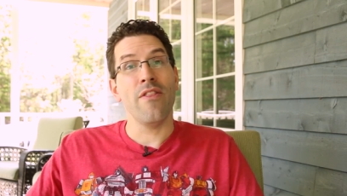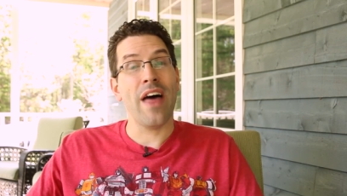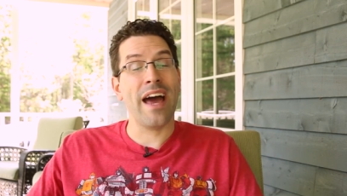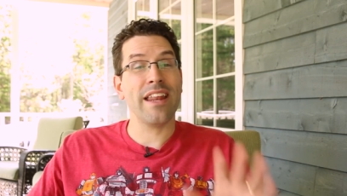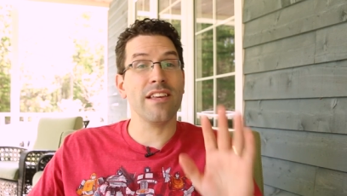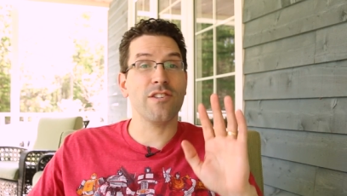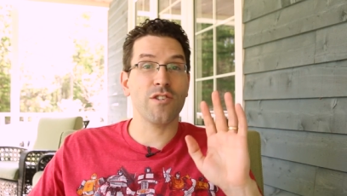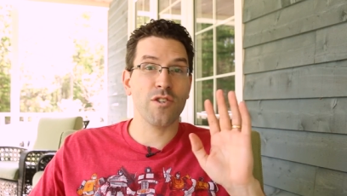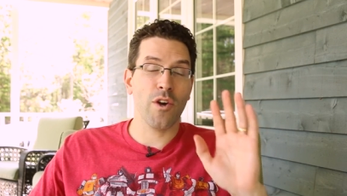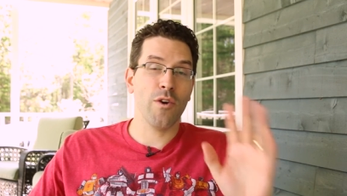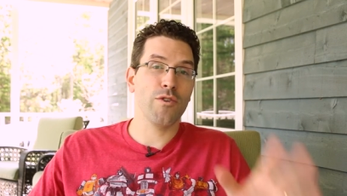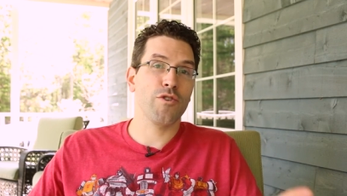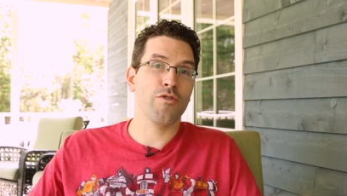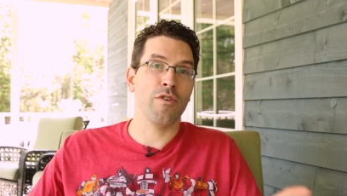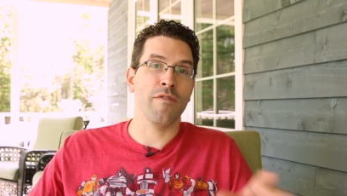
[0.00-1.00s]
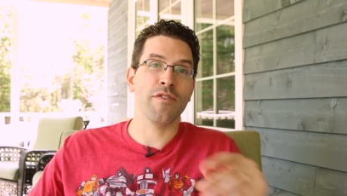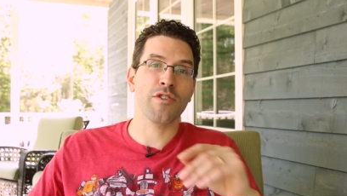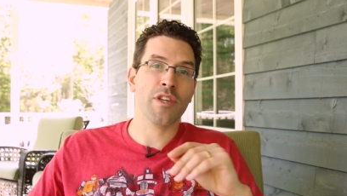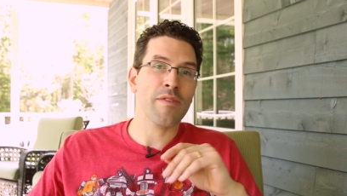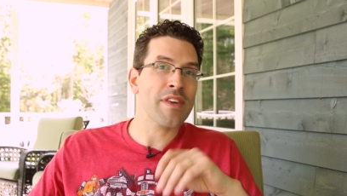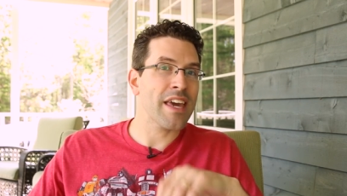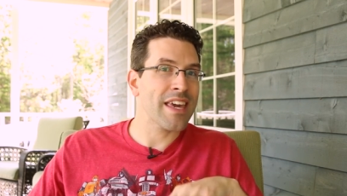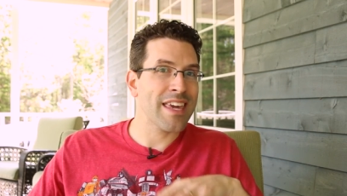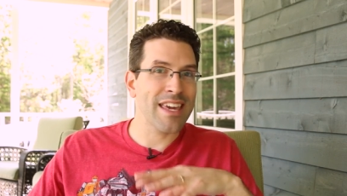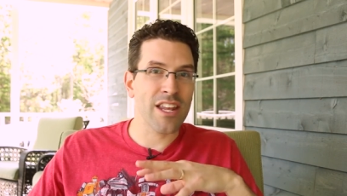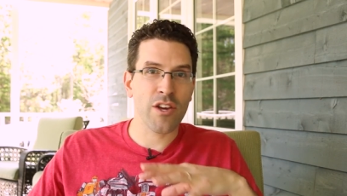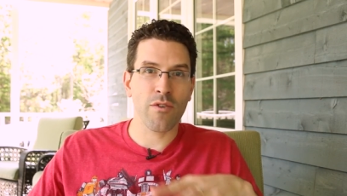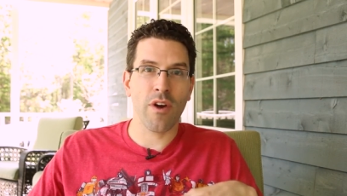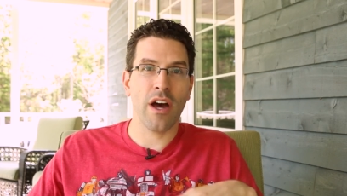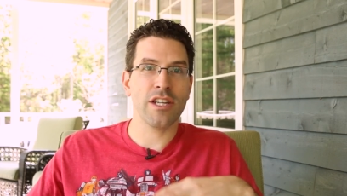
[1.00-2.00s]
That is so true. If there's something I could get
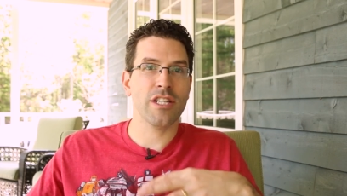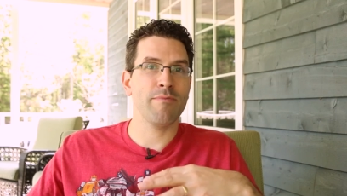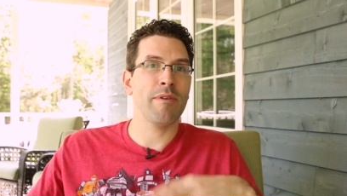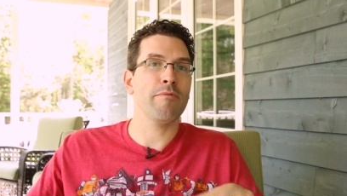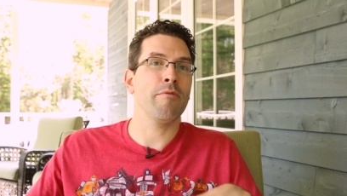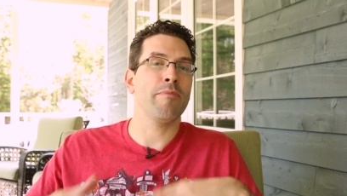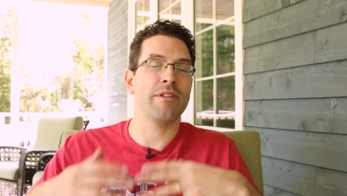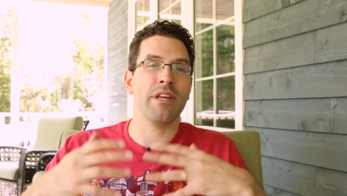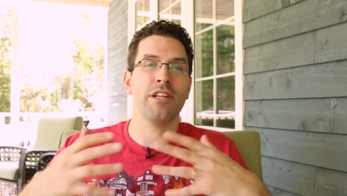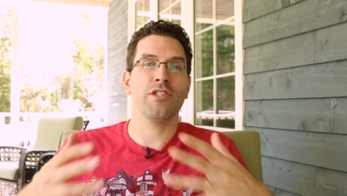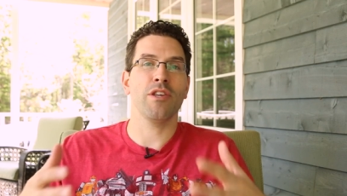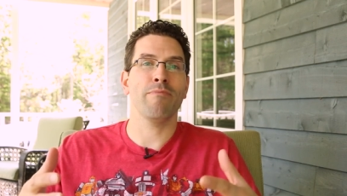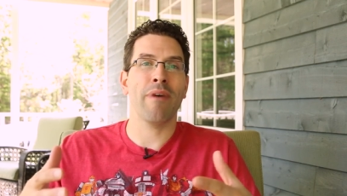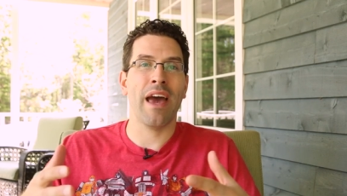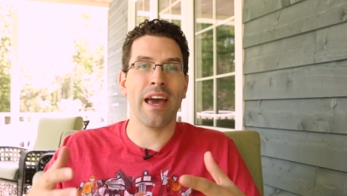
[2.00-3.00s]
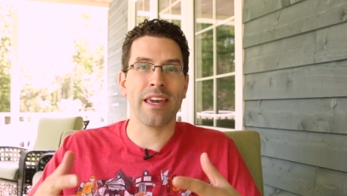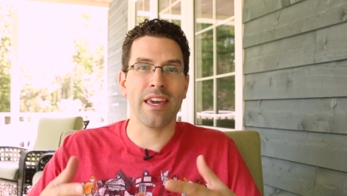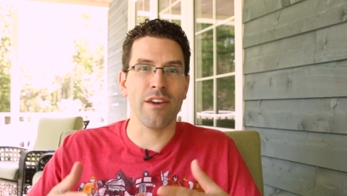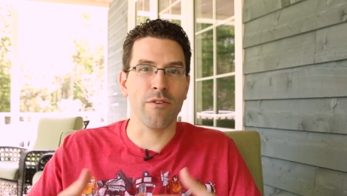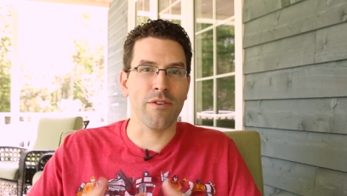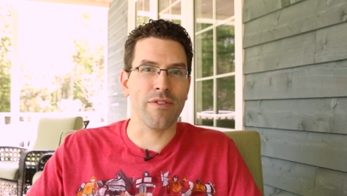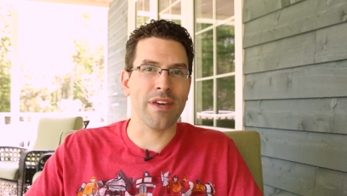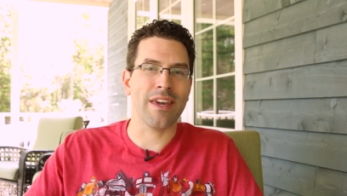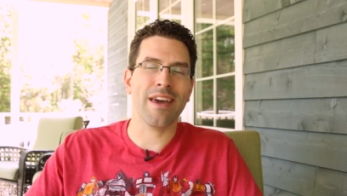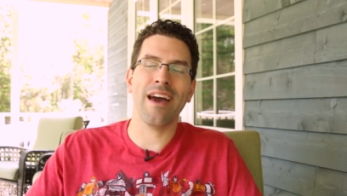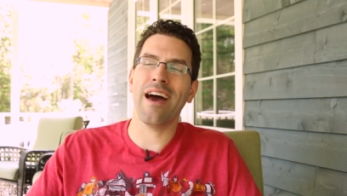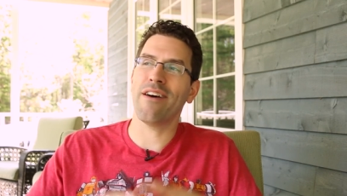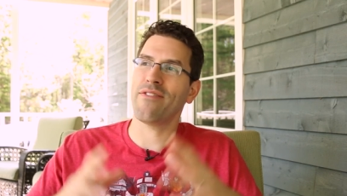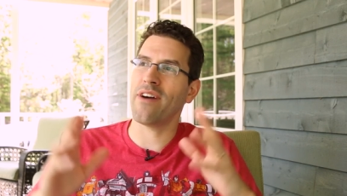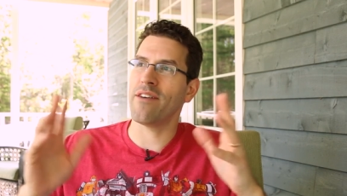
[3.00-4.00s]
across to people potentially backing who are thinking,
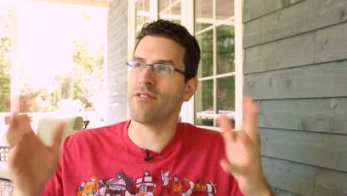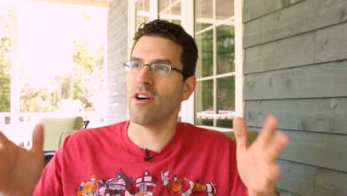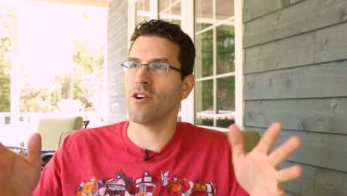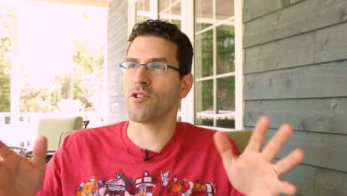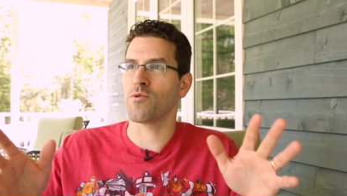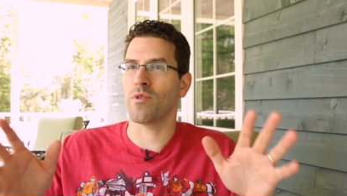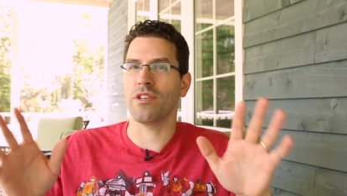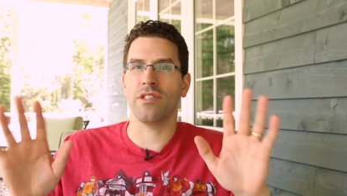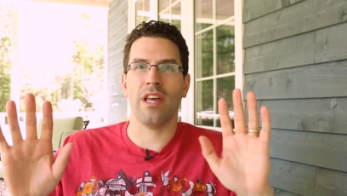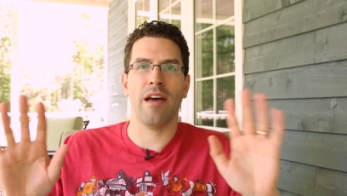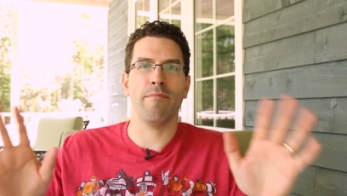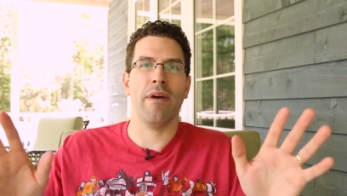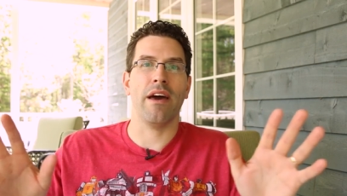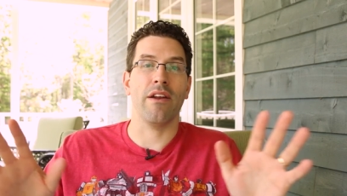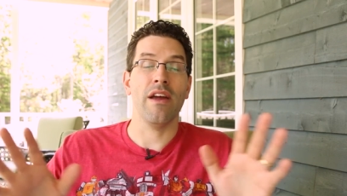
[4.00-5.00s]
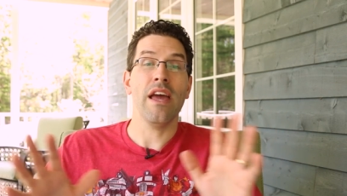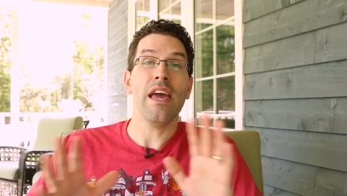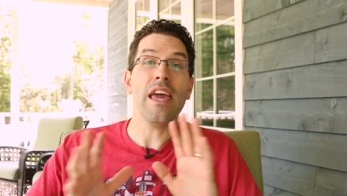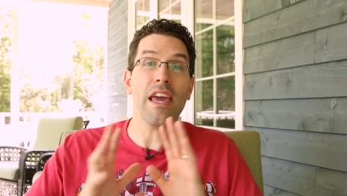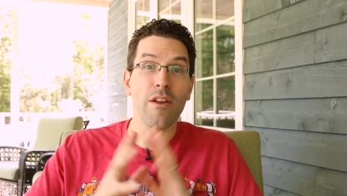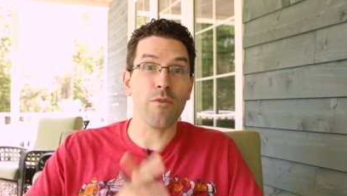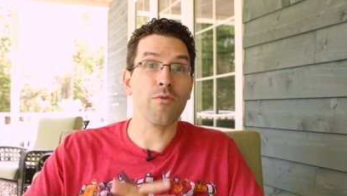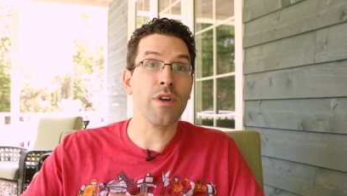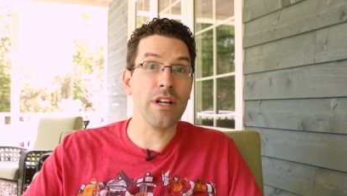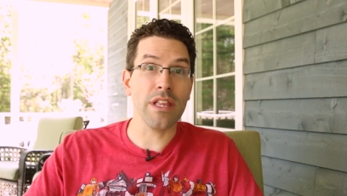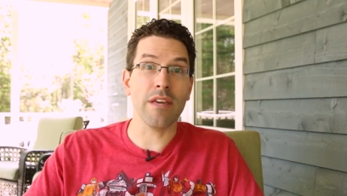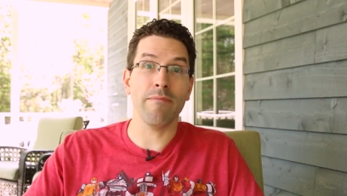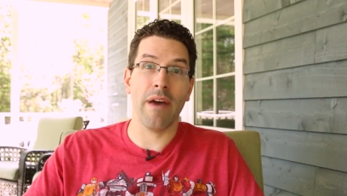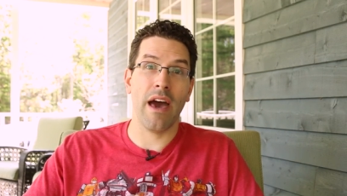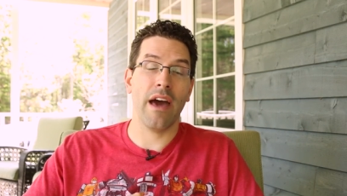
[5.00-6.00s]
ah, $5, what does that matter? It
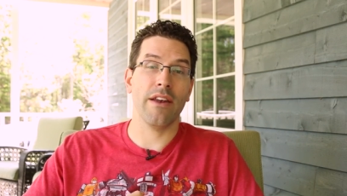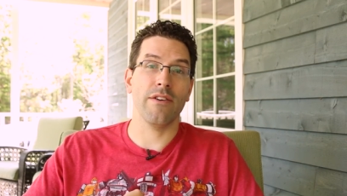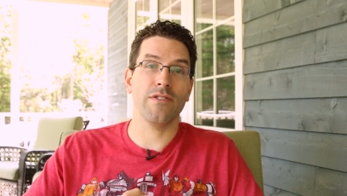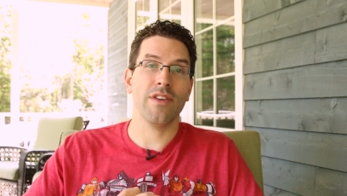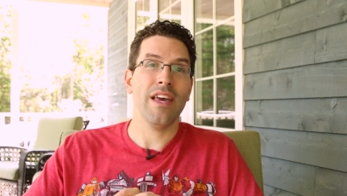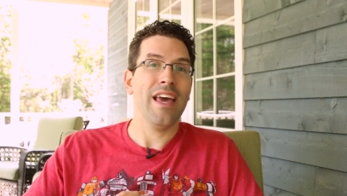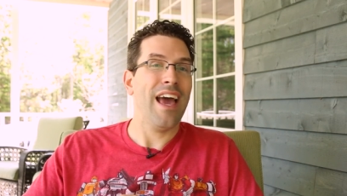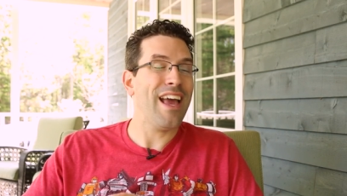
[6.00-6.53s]
really matters.